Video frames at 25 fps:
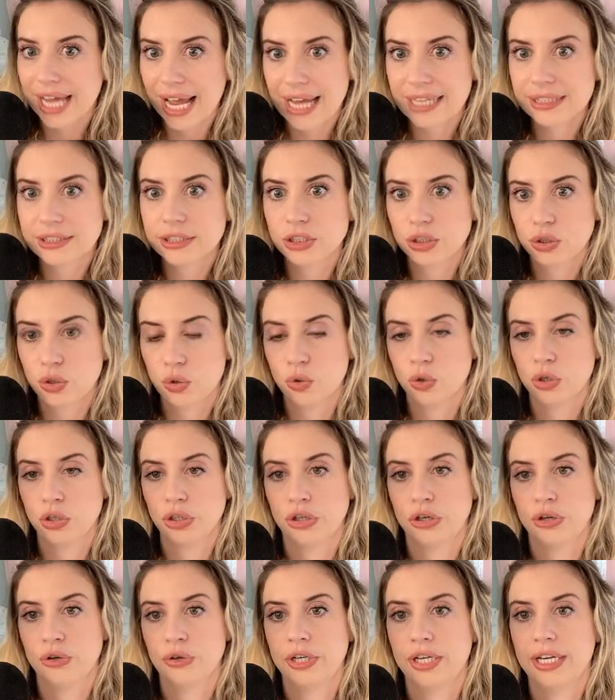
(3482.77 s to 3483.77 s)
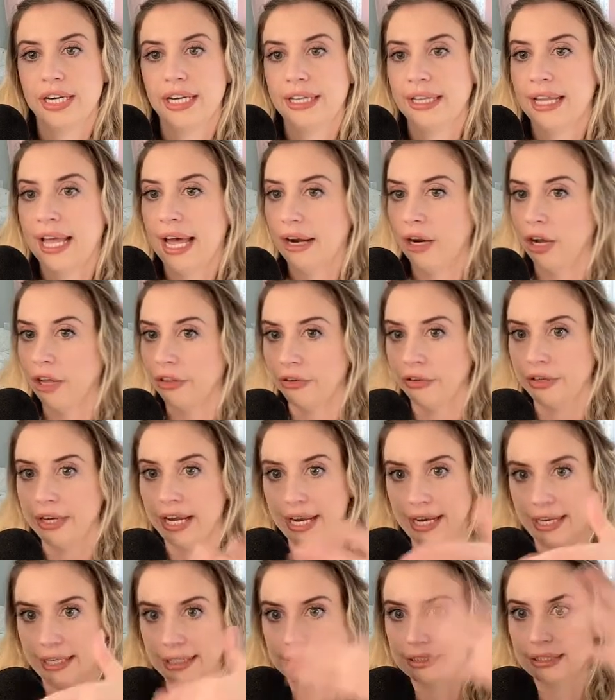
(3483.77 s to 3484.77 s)
as the court noted in that other
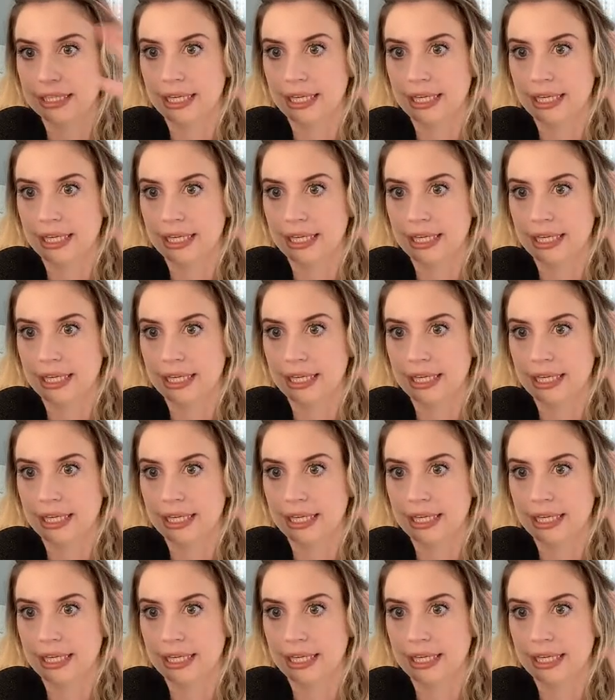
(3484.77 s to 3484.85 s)
case